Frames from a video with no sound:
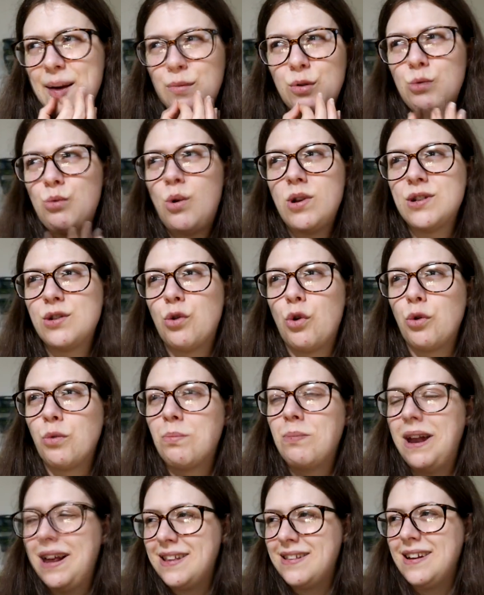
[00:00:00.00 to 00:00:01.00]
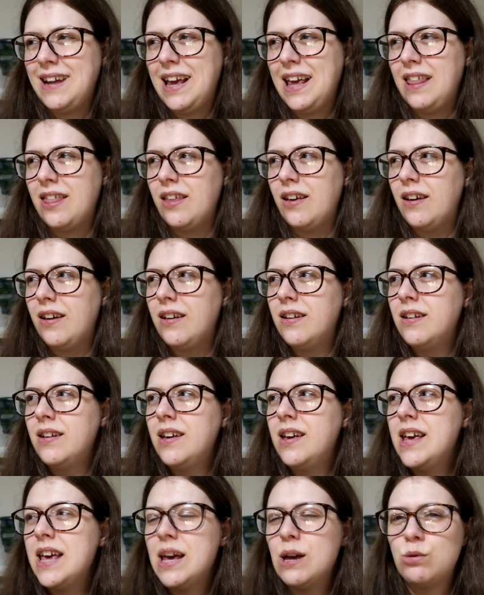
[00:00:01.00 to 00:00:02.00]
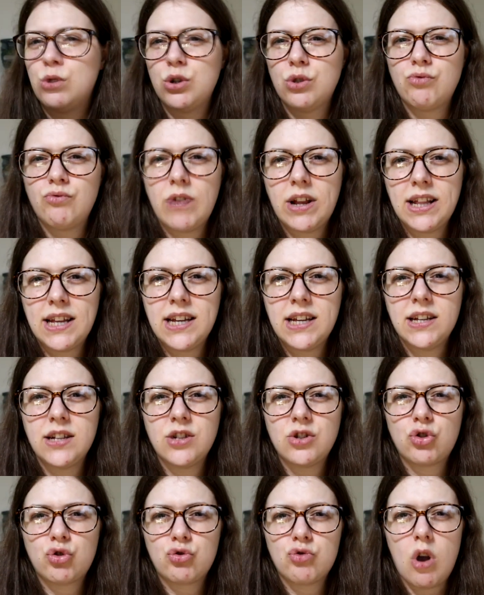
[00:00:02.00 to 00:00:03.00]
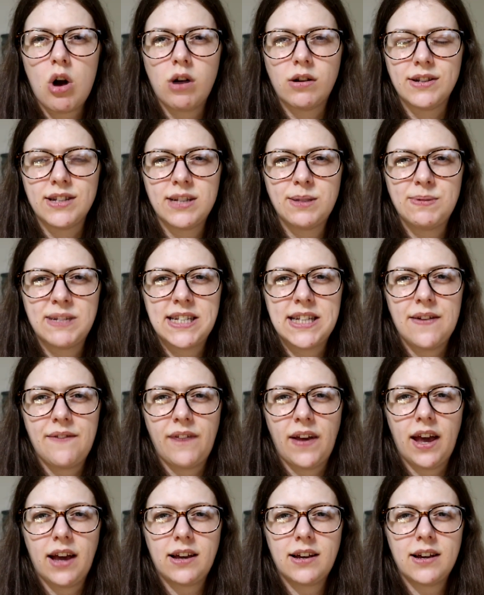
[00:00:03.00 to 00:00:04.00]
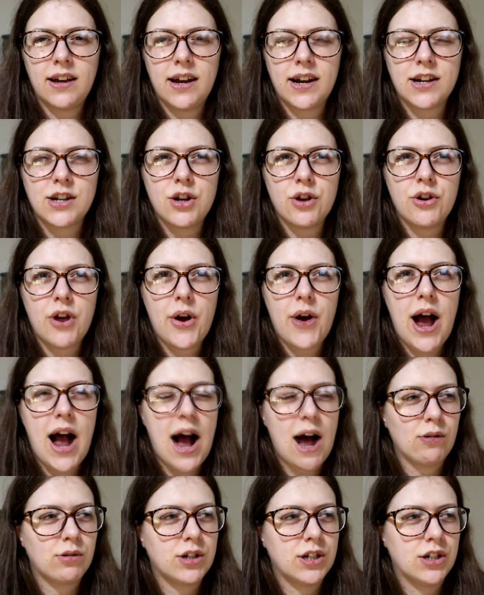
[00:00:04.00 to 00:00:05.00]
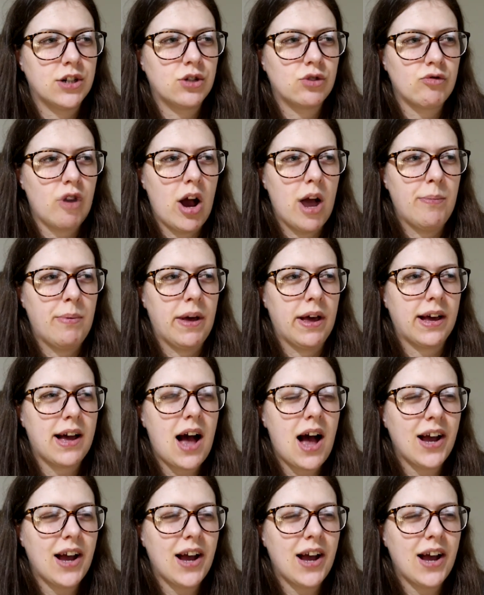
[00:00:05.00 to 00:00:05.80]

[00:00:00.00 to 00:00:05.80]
well, it wasn't unpleasant either, was just really strong and specific and I don't know how to describe it.